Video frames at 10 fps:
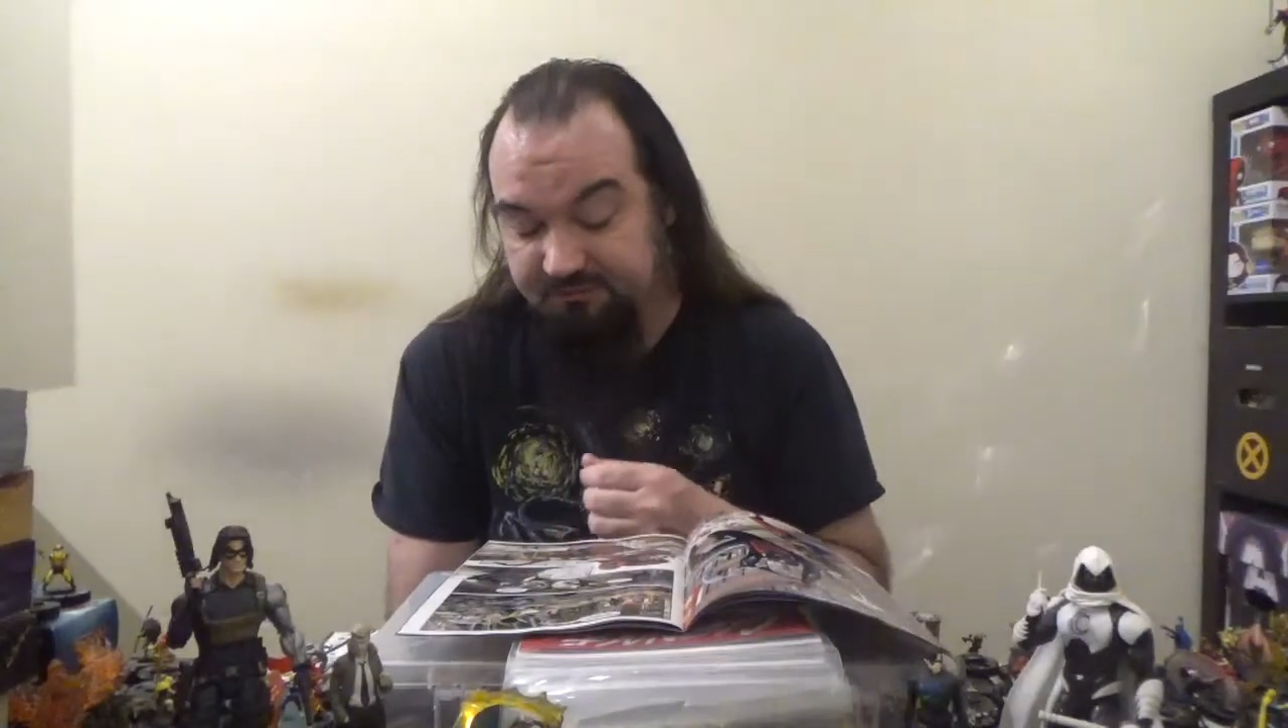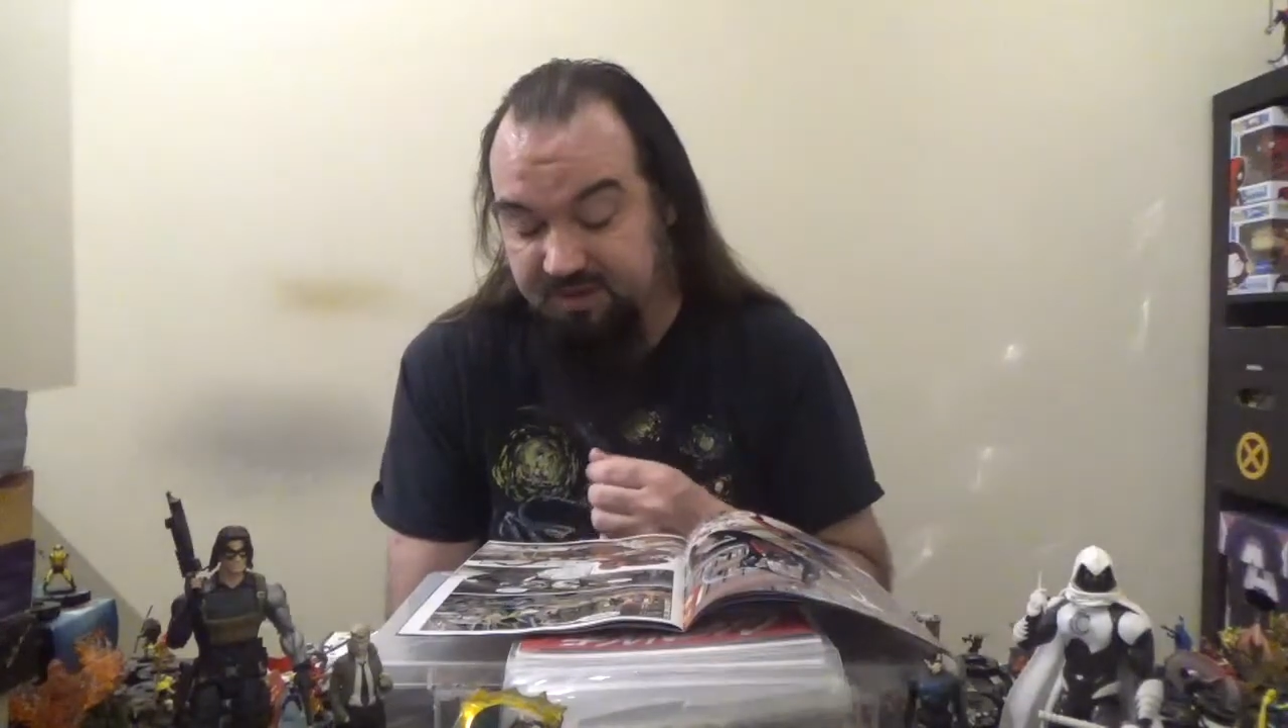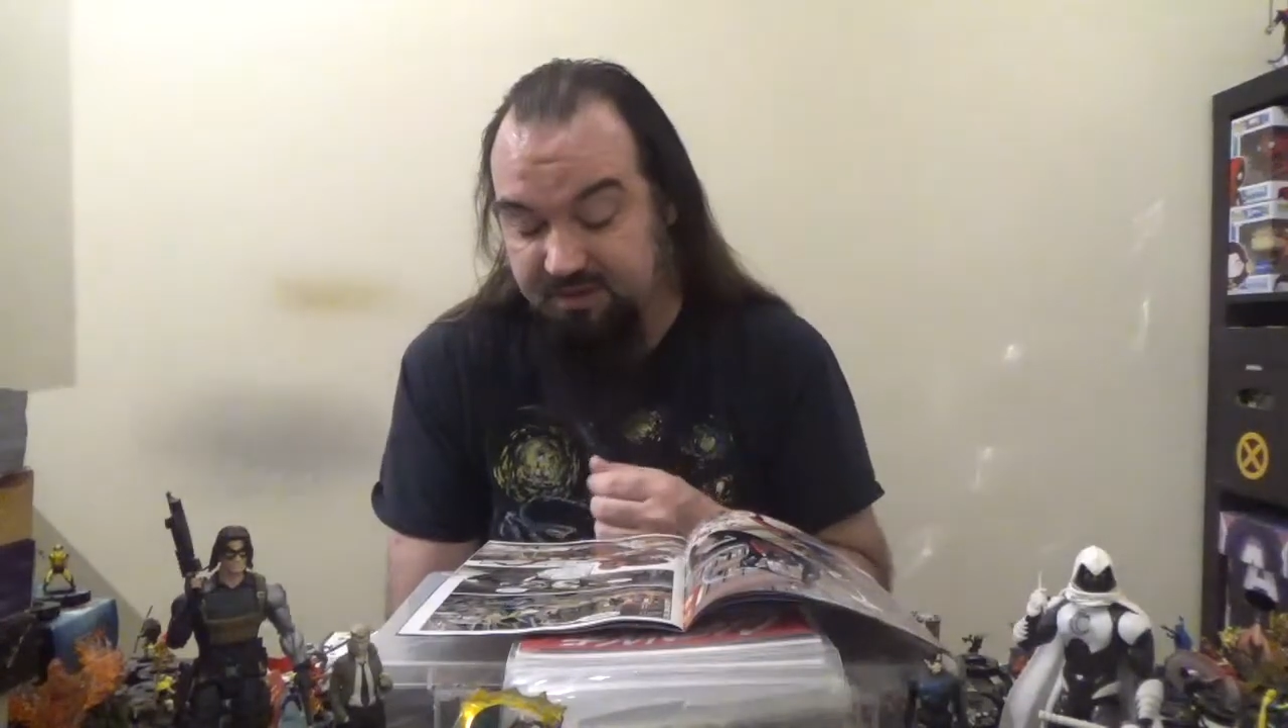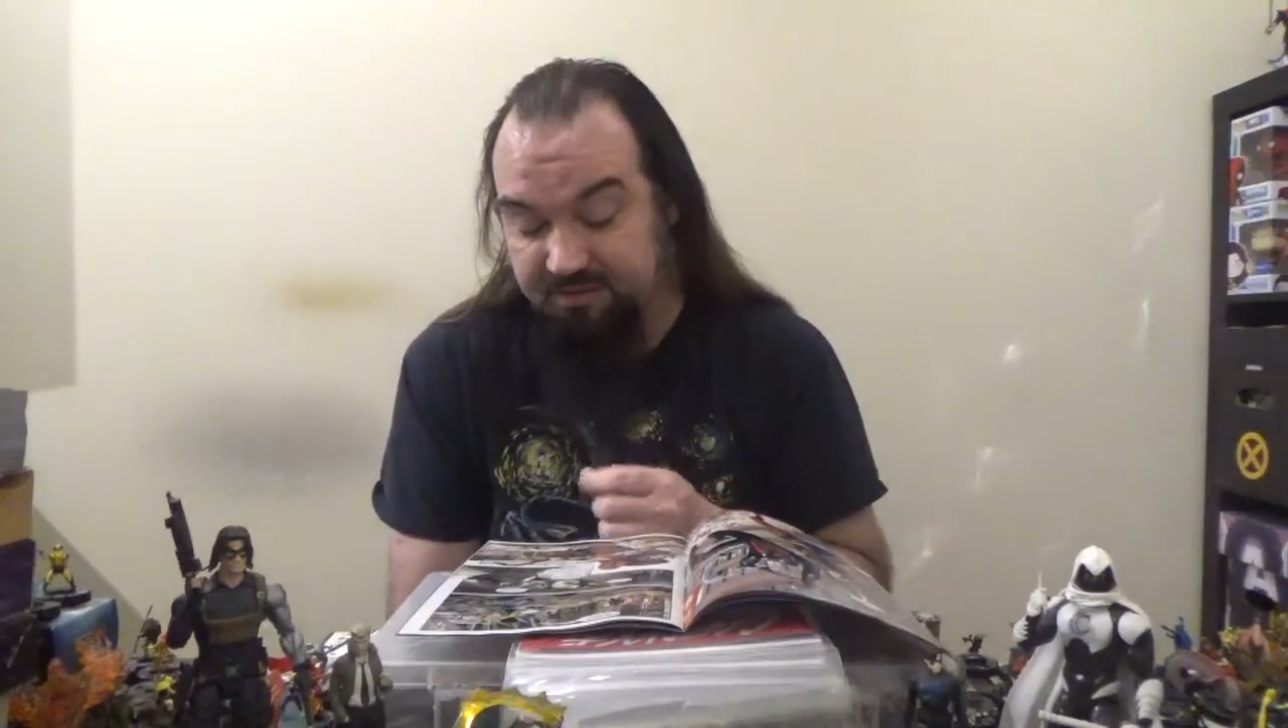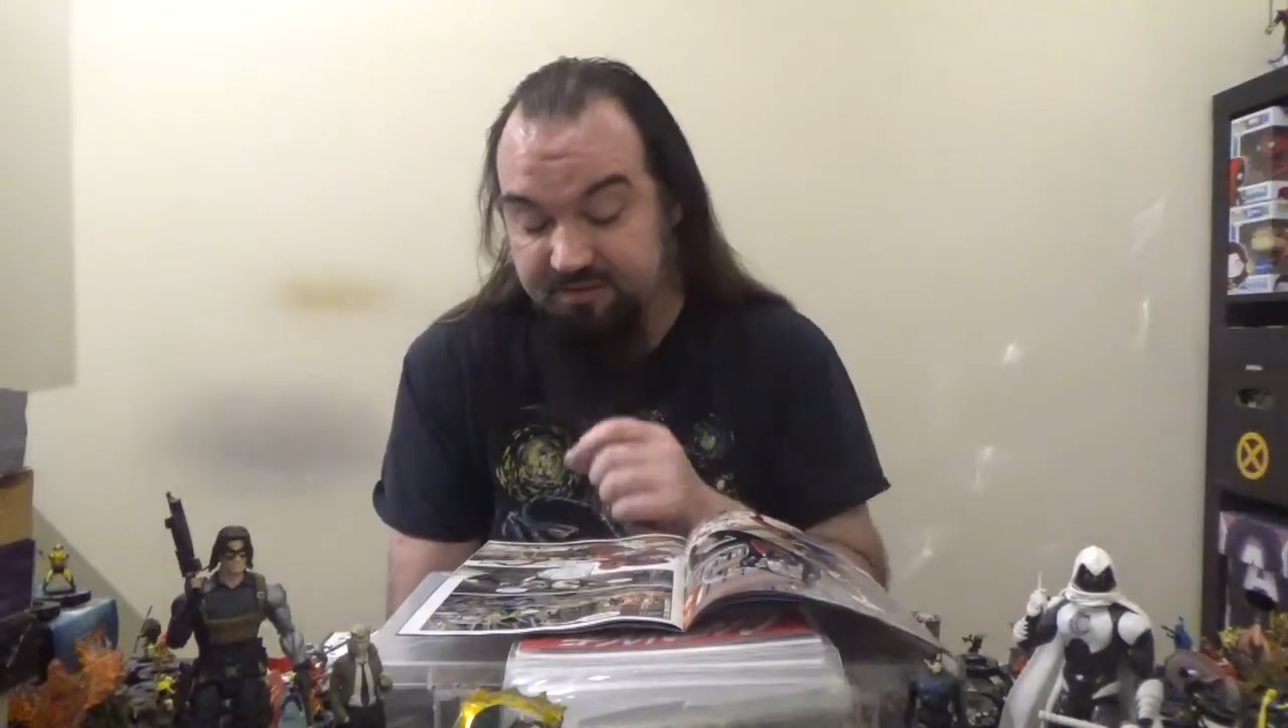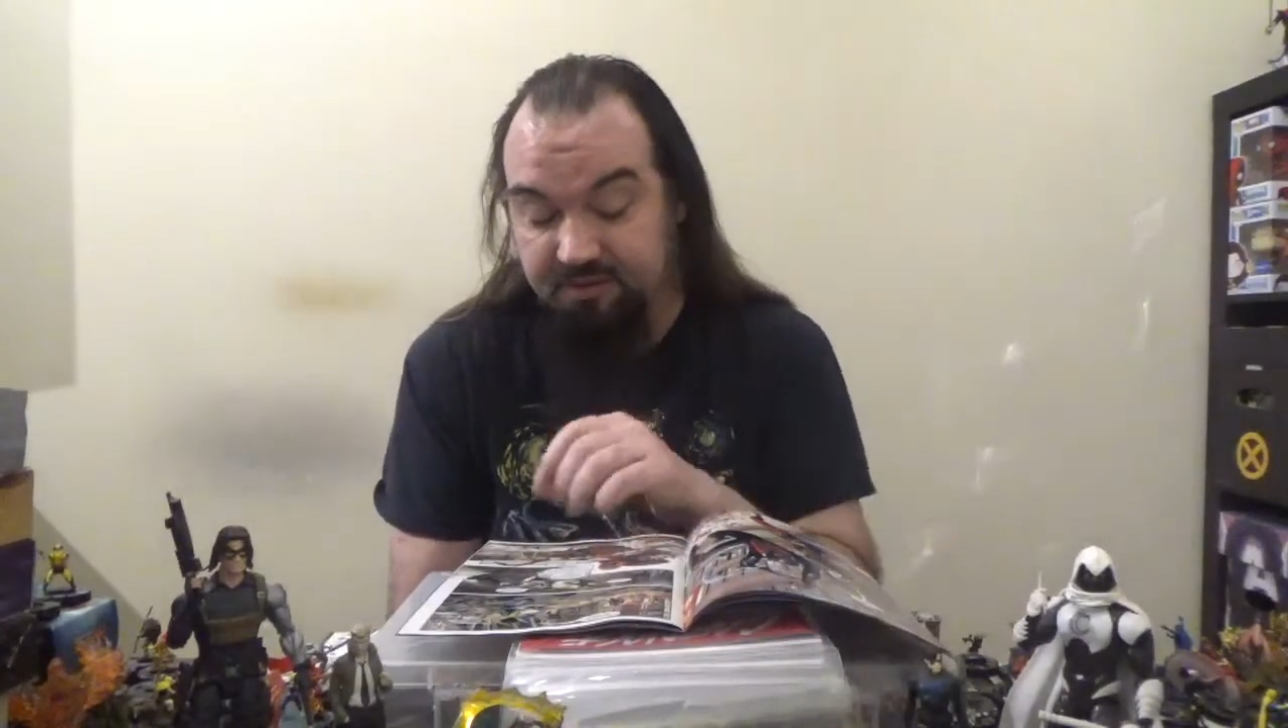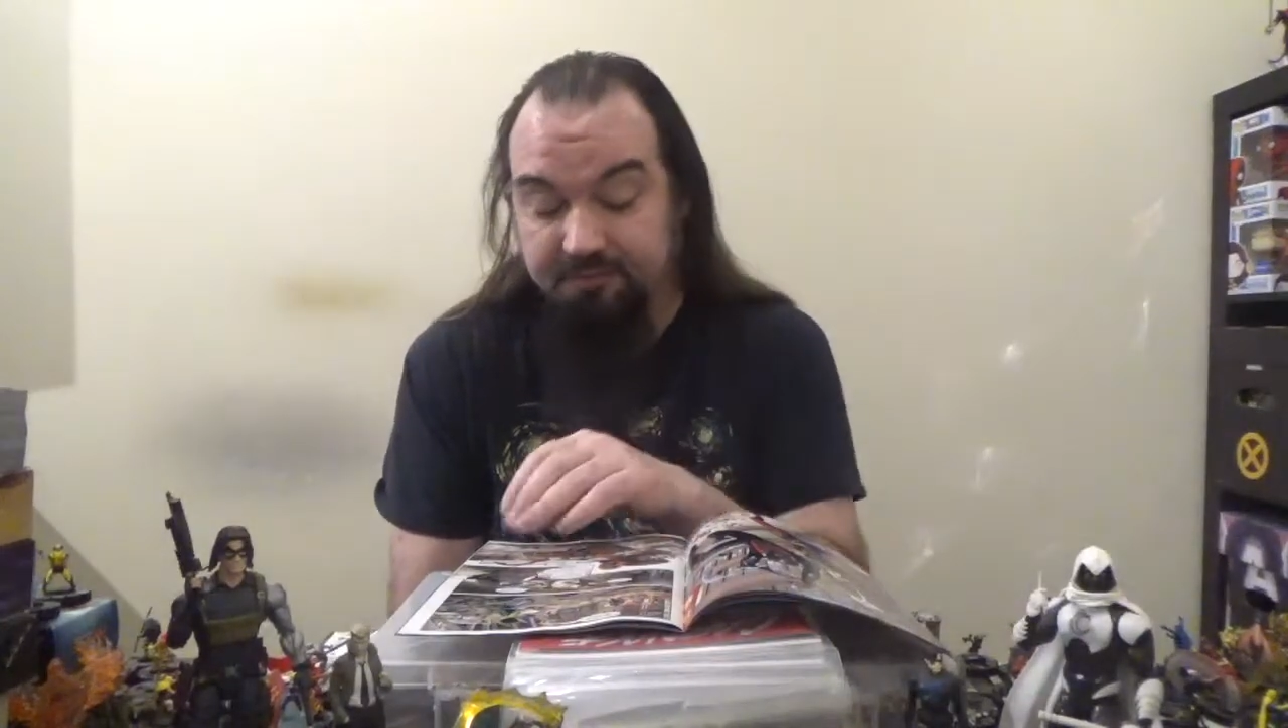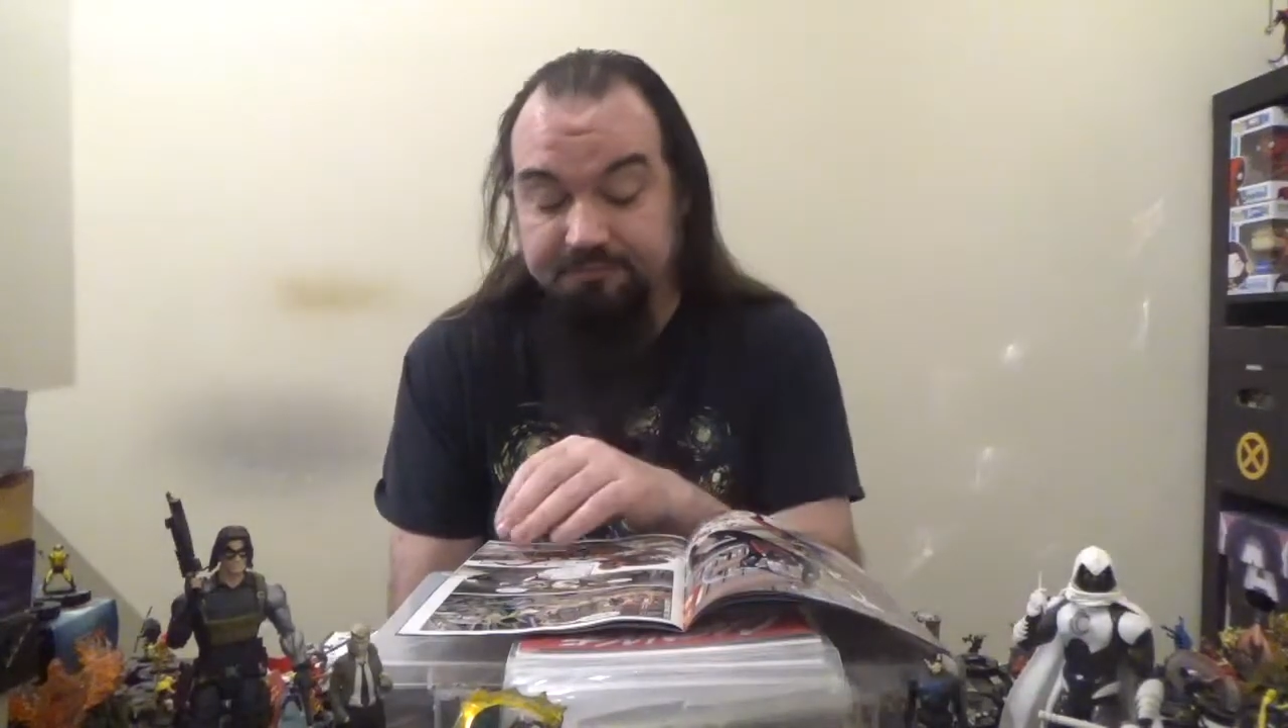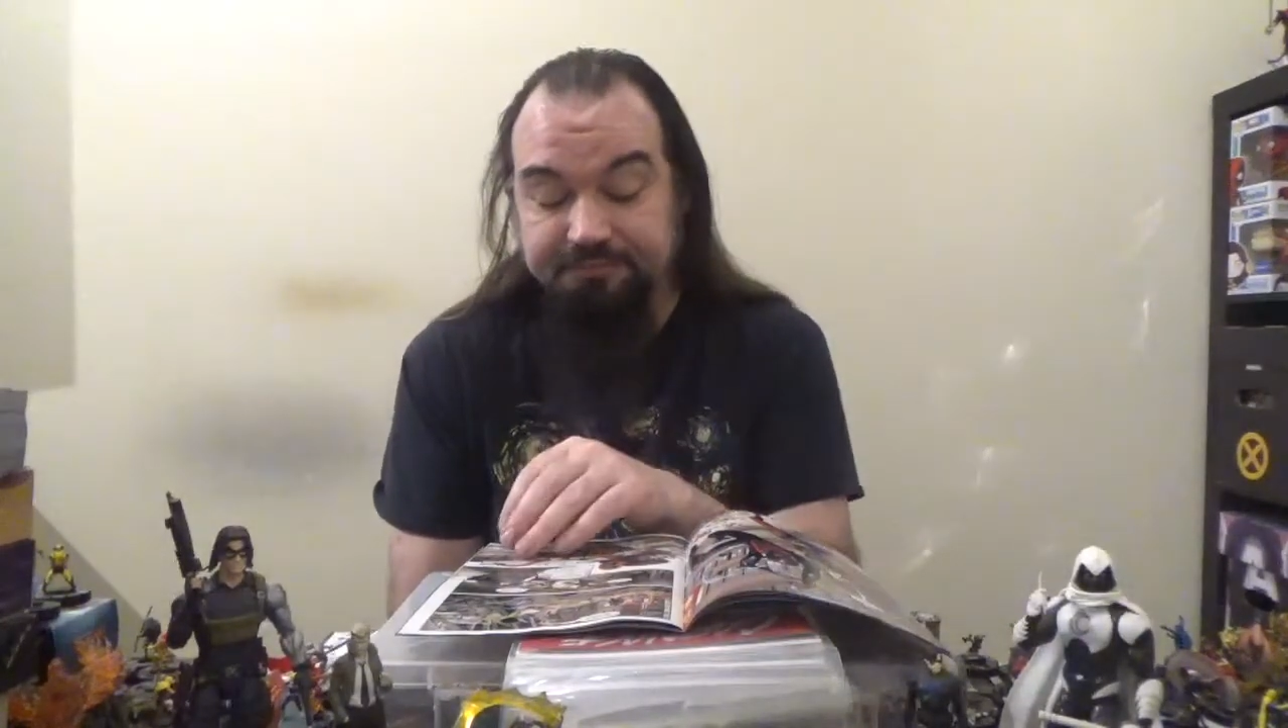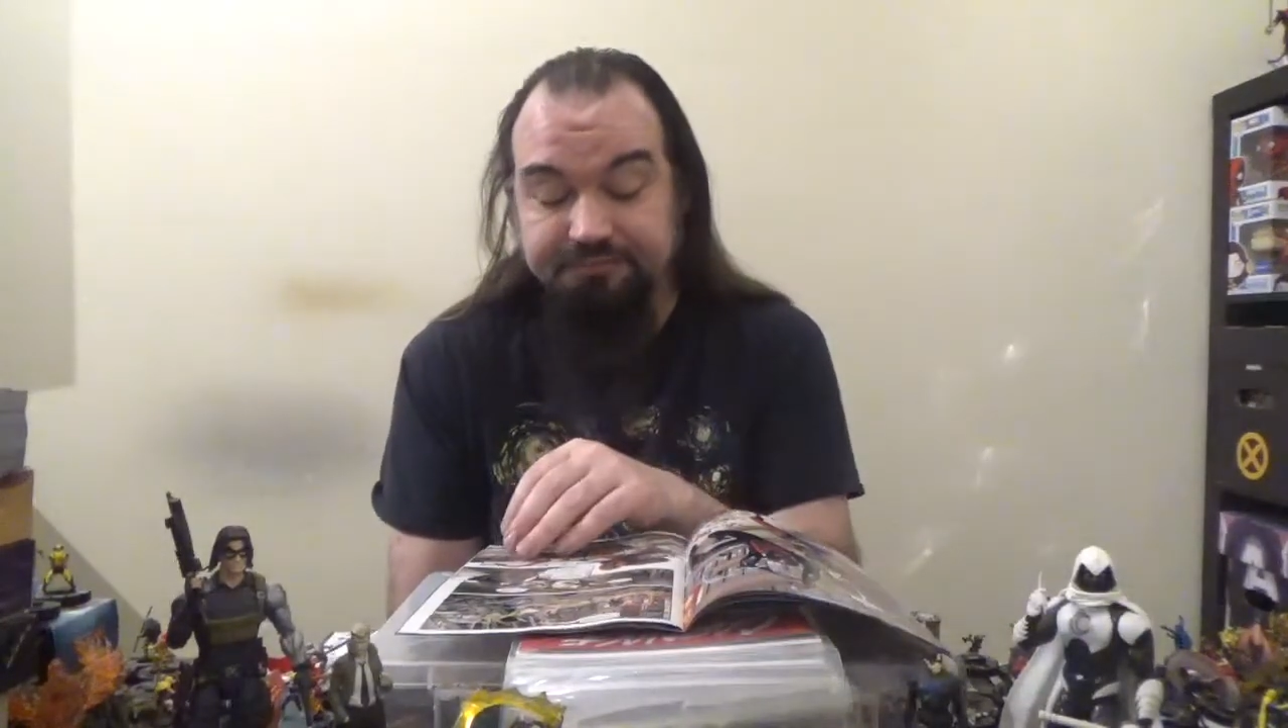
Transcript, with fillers: fell, so